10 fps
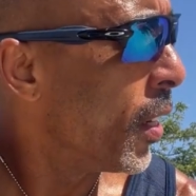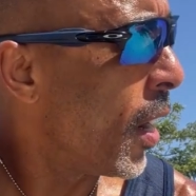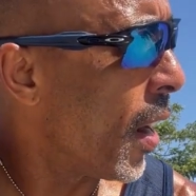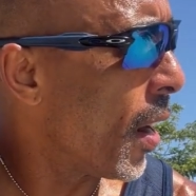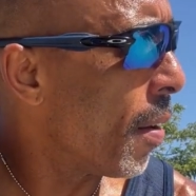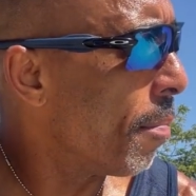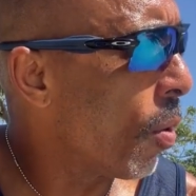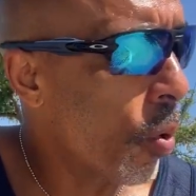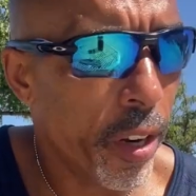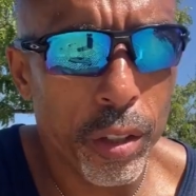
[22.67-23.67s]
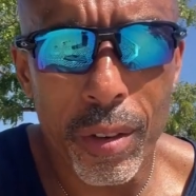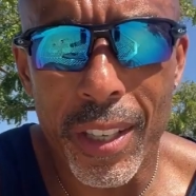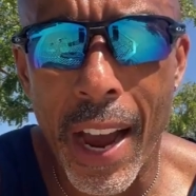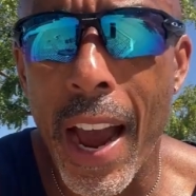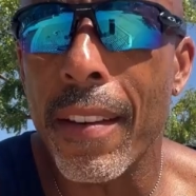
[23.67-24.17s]
But wanted to
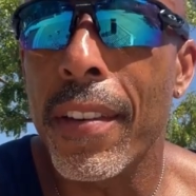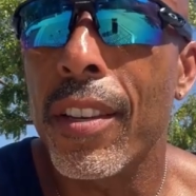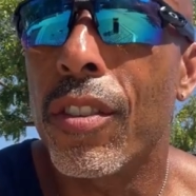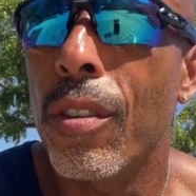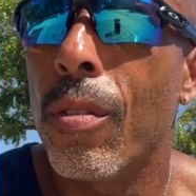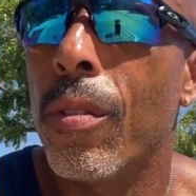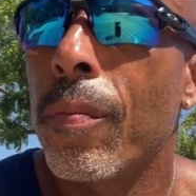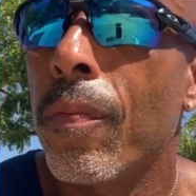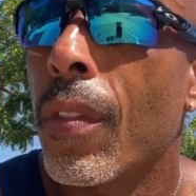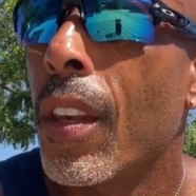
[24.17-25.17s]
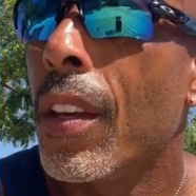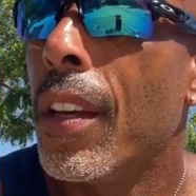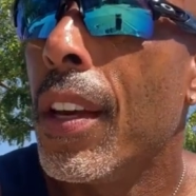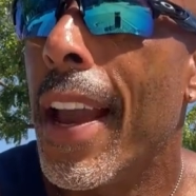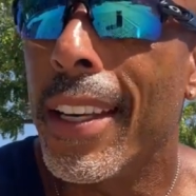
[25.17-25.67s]
dive into
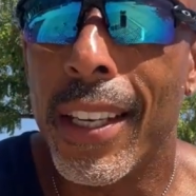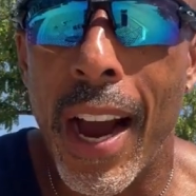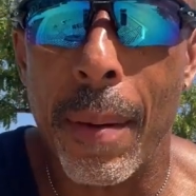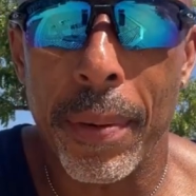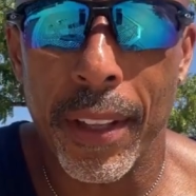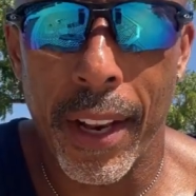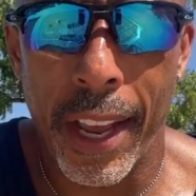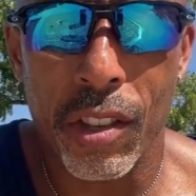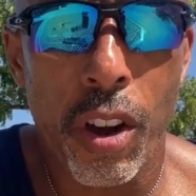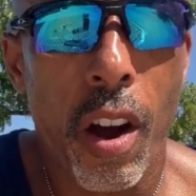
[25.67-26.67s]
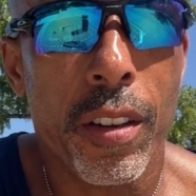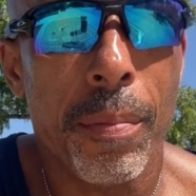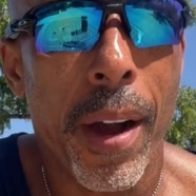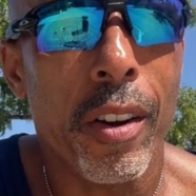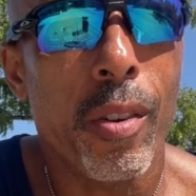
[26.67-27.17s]
a topic that I talk
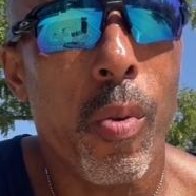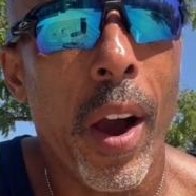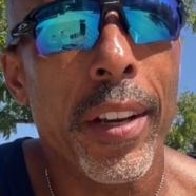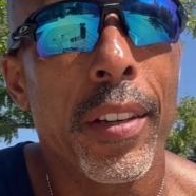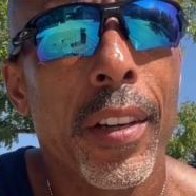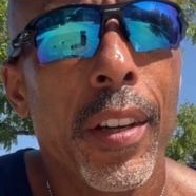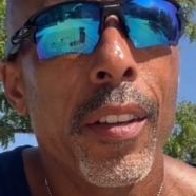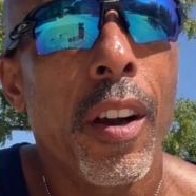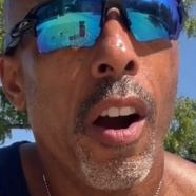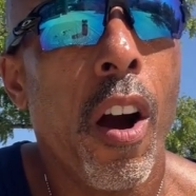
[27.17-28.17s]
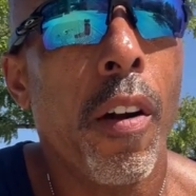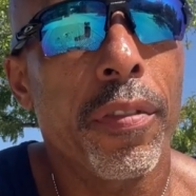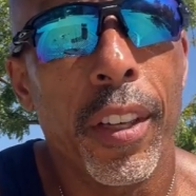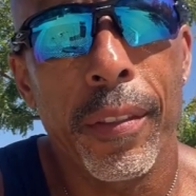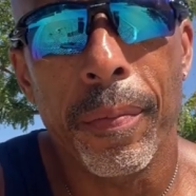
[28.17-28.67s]
about quite
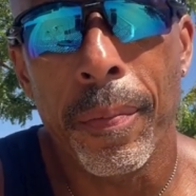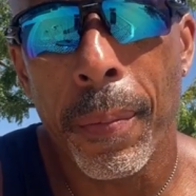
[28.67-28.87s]
often,